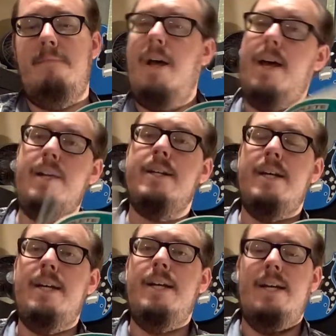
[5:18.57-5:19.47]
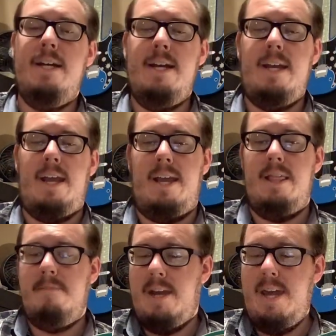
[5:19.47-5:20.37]
But in
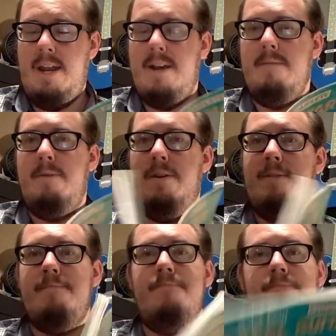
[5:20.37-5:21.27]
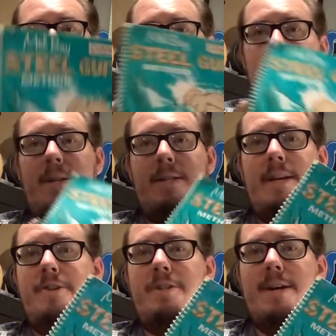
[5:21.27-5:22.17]
the beginning of the book, it
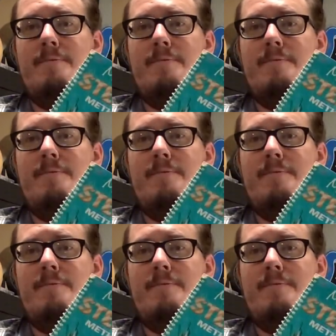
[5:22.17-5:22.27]
tells you how to